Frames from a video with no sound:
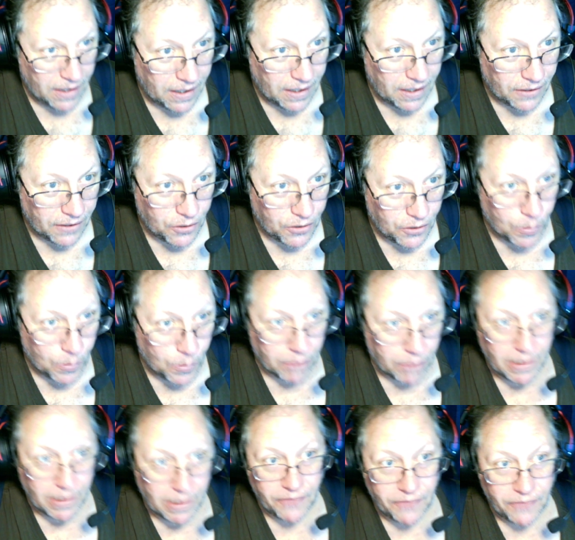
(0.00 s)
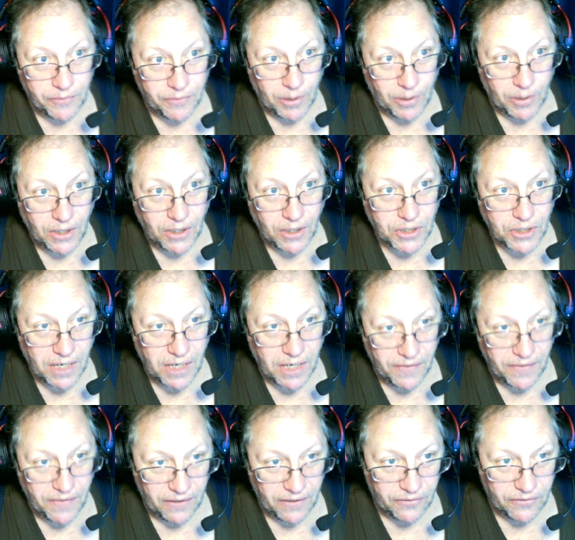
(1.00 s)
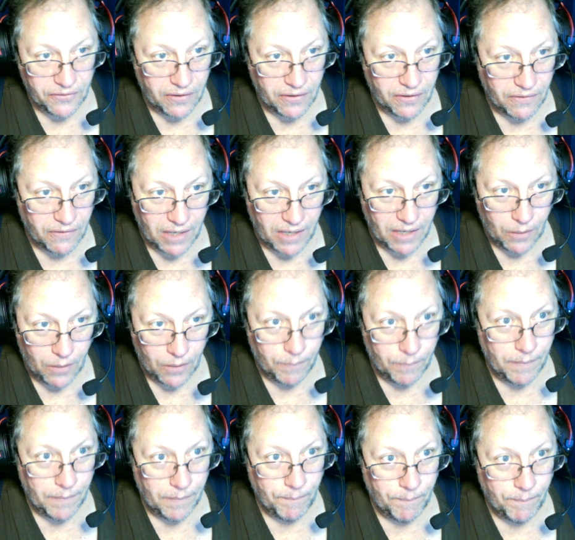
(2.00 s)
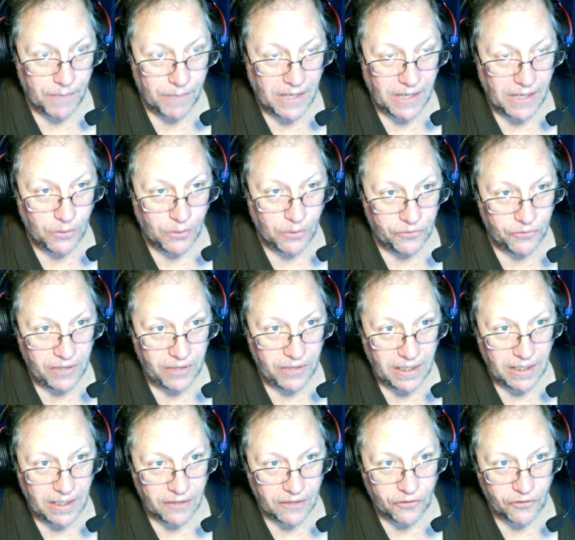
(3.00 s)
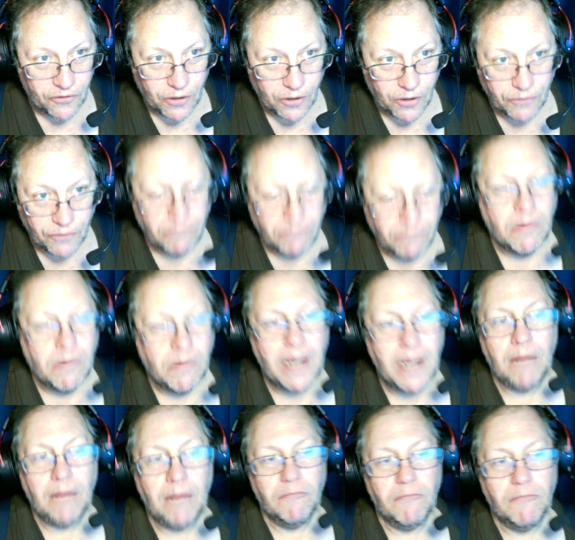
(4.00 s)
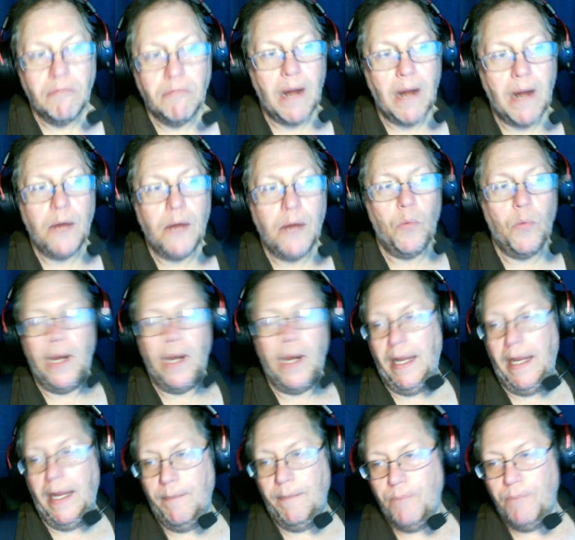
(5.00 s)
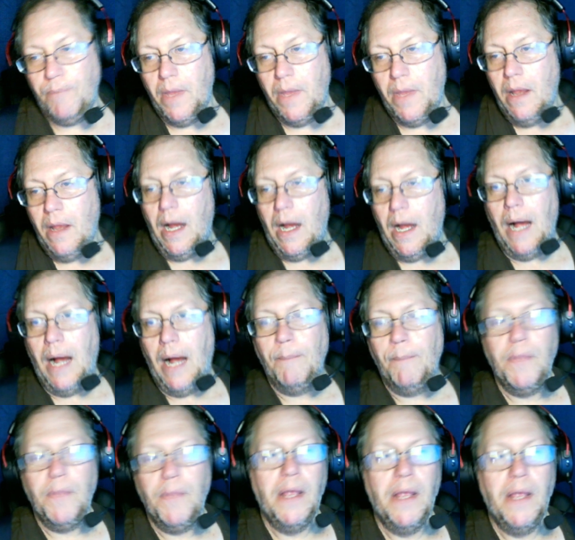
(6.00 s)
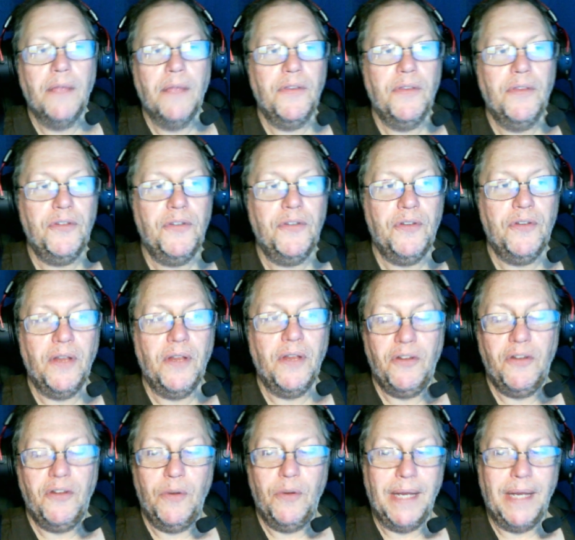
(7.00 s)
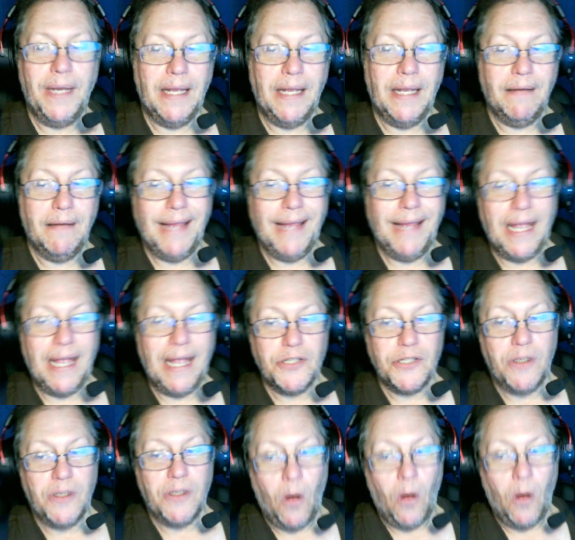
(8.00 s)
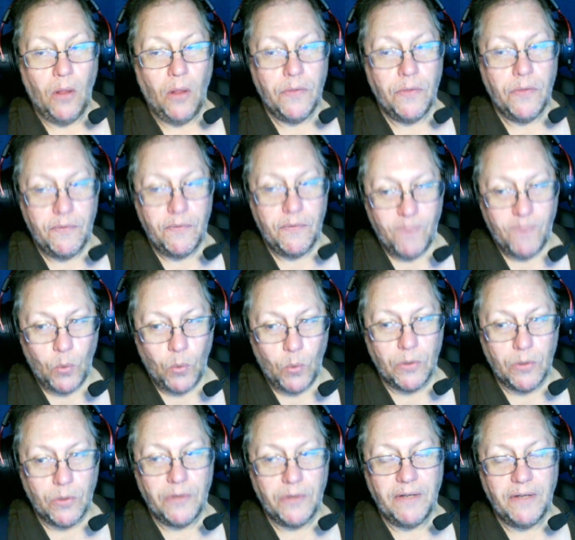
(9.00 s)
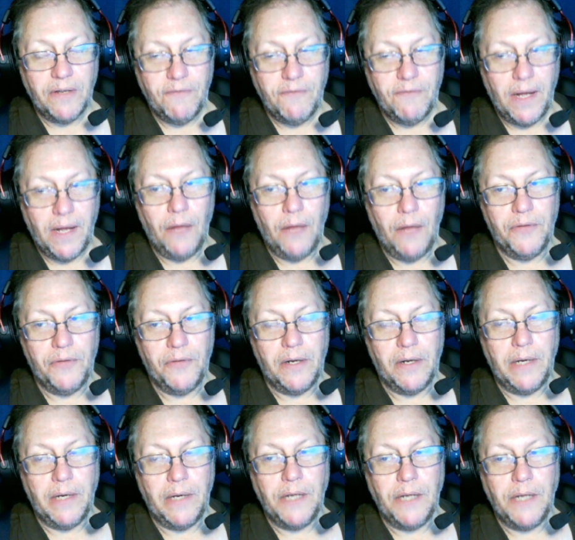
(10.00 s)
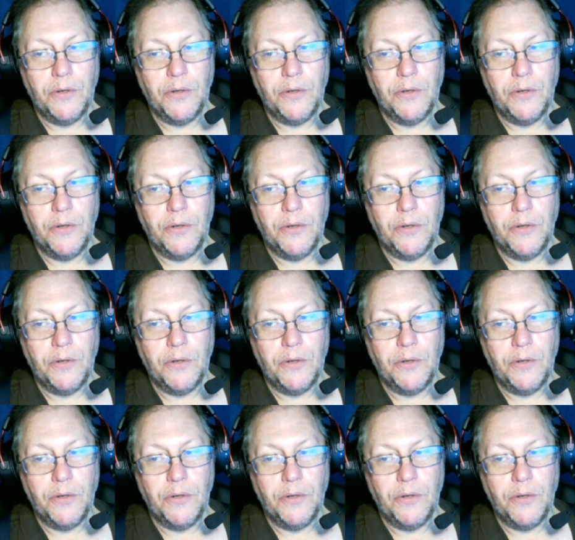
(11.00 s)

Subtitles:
Do you want to run a simulation on this? No. And you'll see it starts running right away. This is going to, again, catch all of the folders and files that are in your